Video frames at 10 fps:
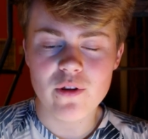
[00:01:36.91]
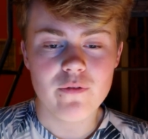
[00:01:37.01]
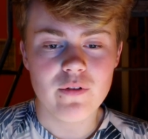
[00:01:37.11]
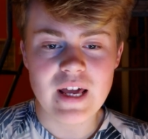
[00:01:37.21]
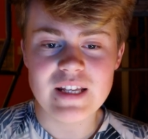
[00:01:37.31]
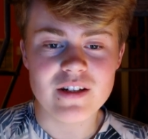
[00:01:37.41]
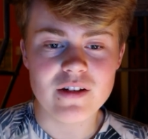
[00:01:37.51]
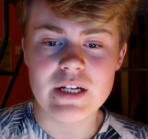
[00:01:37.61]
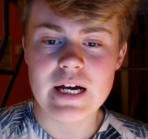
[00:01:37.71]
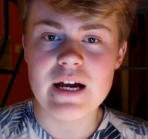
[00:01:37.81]

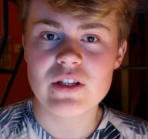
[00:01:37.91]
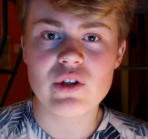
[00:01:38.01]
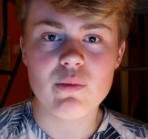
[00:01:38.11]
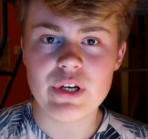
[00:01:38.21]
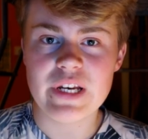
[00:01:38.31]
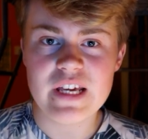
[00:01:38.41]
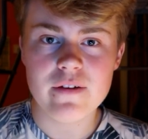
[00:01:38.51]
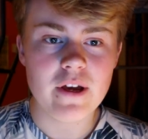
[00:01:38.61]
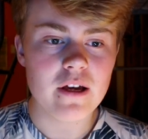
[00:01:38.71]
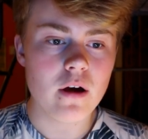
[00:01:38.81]
deflated at someone
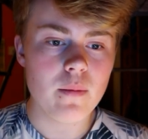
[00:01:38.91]
leaving.